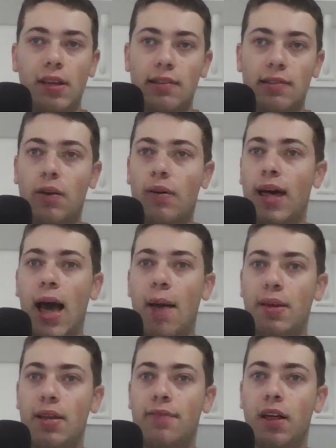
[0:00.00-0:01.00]
He's still
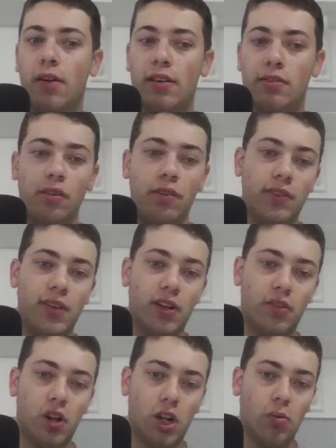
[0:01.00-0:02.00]
unhappy in Philly, so
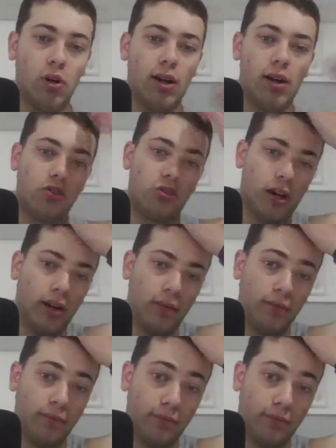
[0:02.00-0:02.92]
they're going to work on a trade.